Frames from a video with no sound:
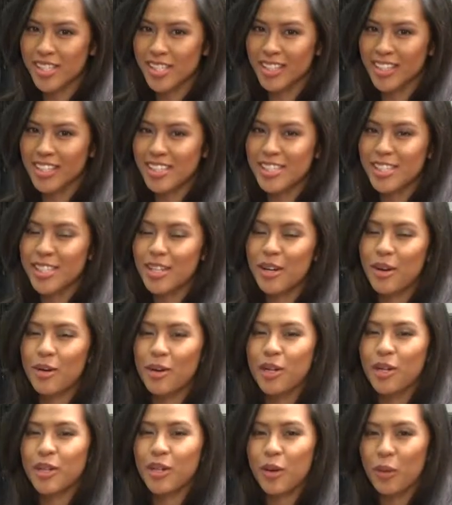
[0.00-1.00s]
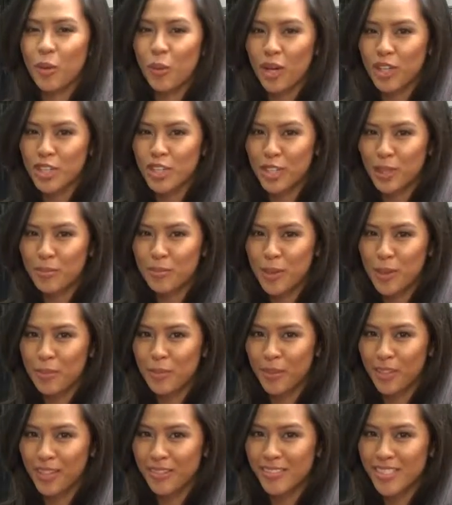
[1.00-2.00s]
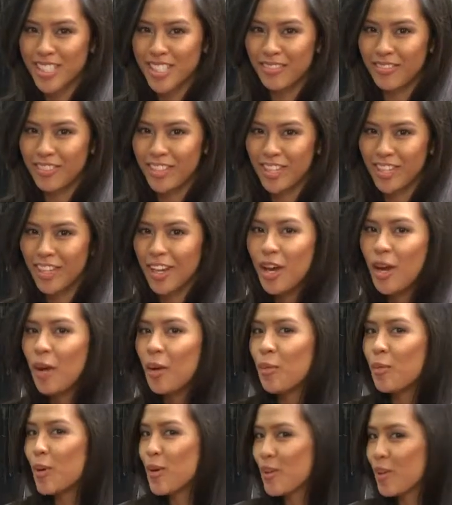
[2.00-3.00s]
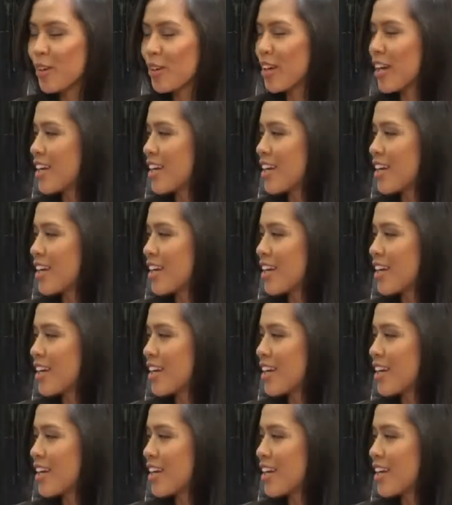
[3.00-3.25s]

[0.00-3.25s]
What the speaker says: Celestino and you're watching BeBelieveTV with our